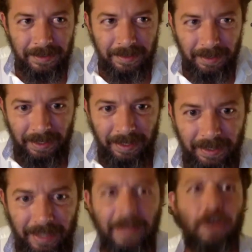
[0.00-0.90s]

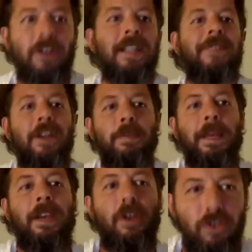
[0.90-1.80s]
that are going to develop a
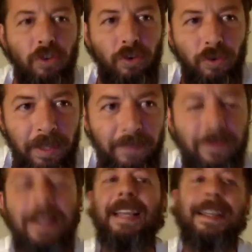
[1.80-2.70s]
lot through
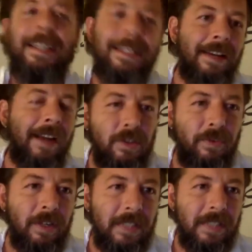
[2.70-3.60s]
like in Sargasso, for
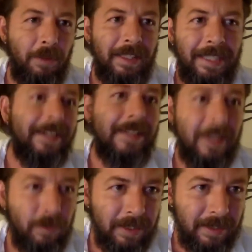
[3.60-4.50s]
example, the dinner
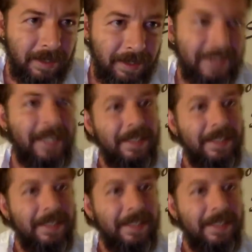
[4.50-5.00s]
sequence. This has